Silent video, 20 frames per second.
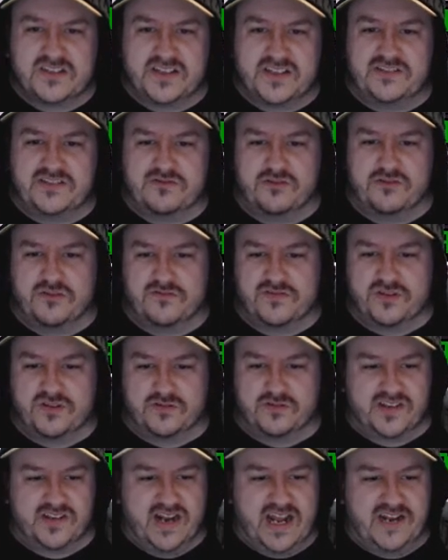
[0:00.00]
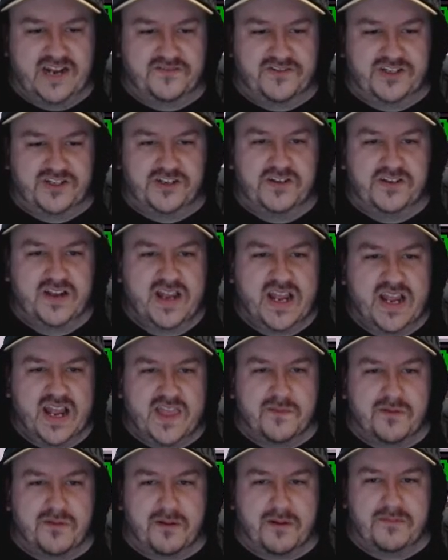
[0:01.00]
So these are all the results in our division.
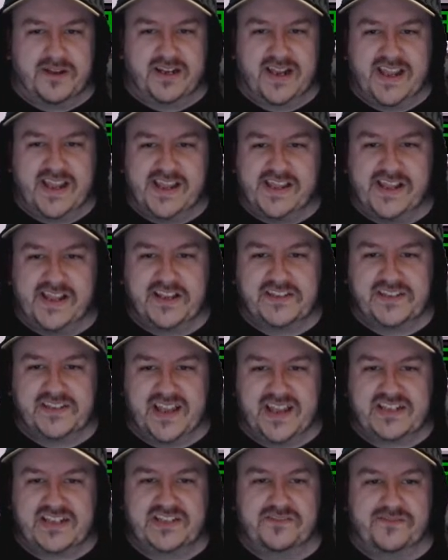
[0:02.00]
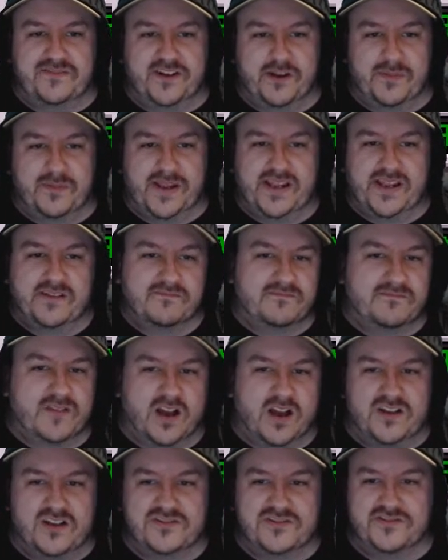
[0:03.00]
In the Premier League, you can see Aston Villa beat
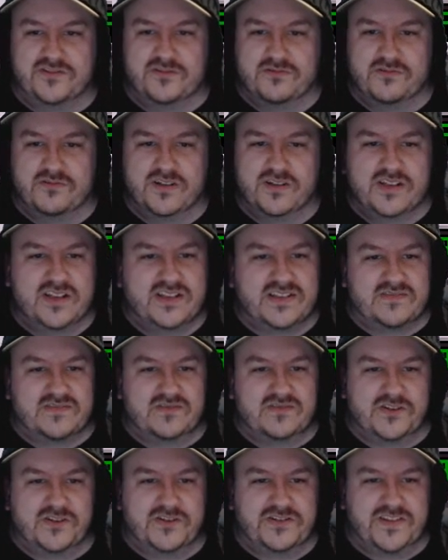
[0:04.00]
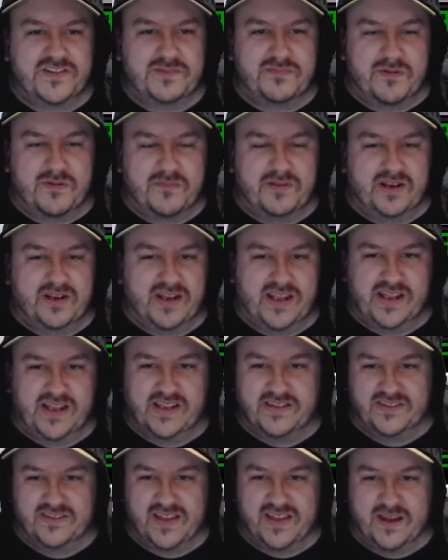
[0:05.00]
Arsenal. Let's have a look who's in the Premier
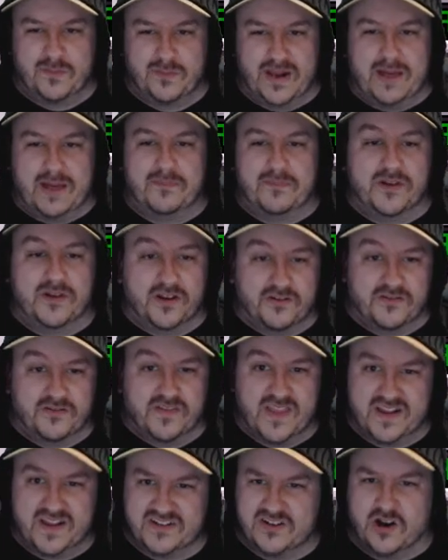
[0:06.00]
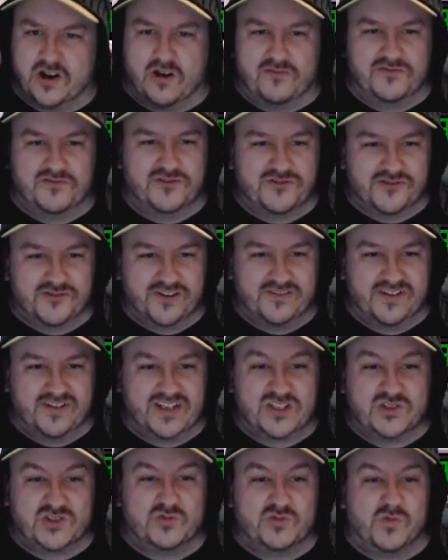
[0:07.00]
League now. Blackburn are in there, Coventry are in
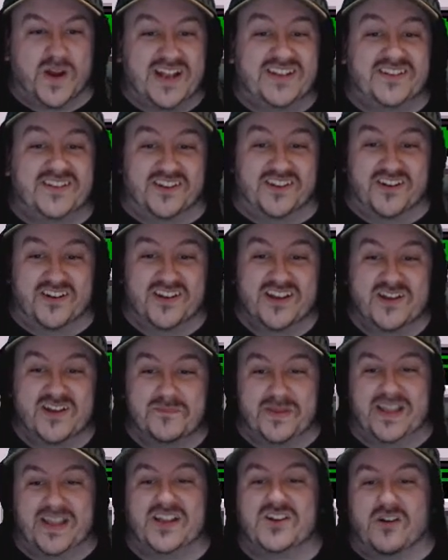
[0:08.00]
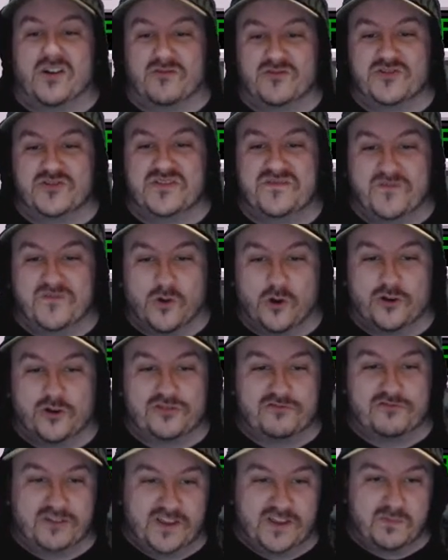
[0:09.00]
there, Swindon beating Coventry
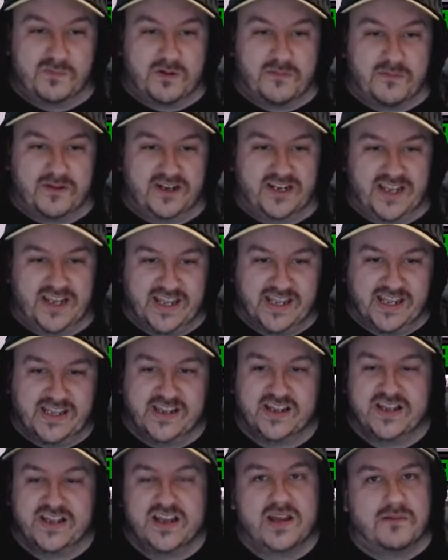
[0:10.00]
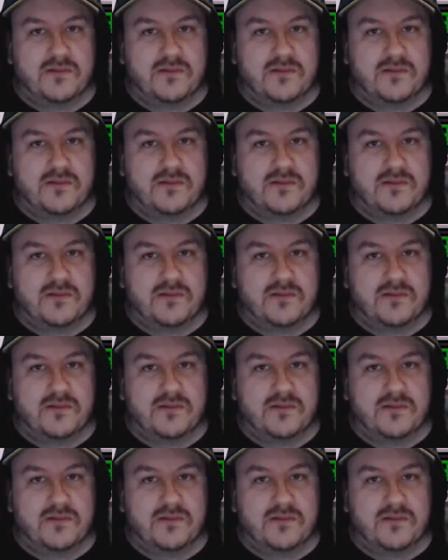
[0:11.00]
4-3 in the Premier League.